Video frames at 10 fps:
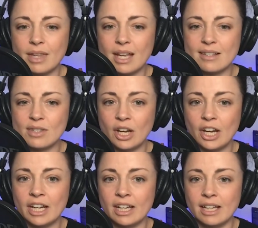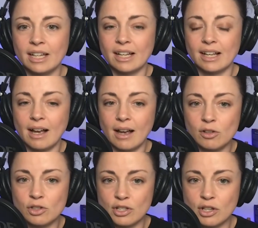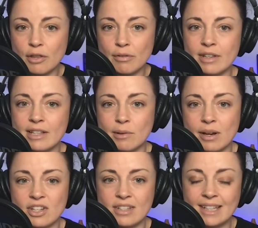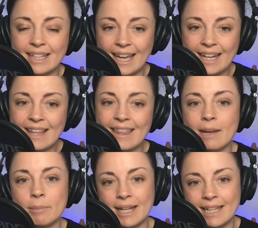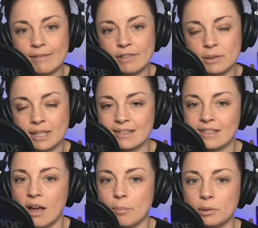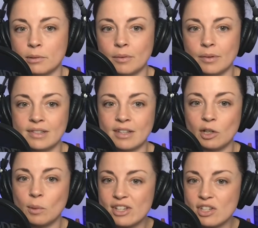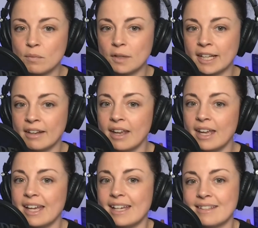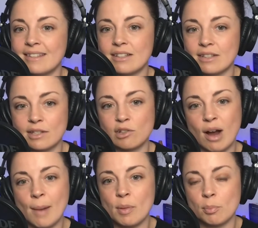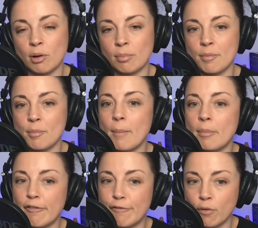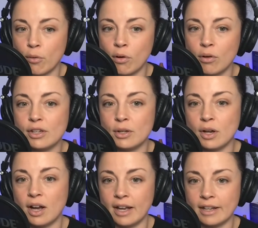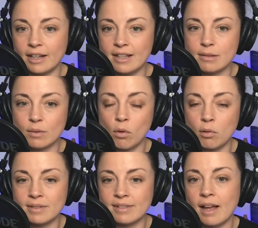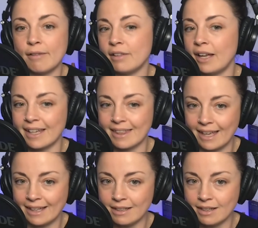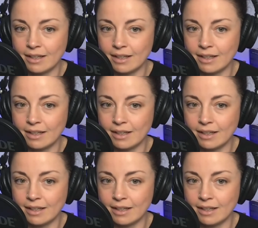So I'll just go through those questions again, and then I'm going to give you an example. So question one is, describe the problem before you hired us. What was life like then?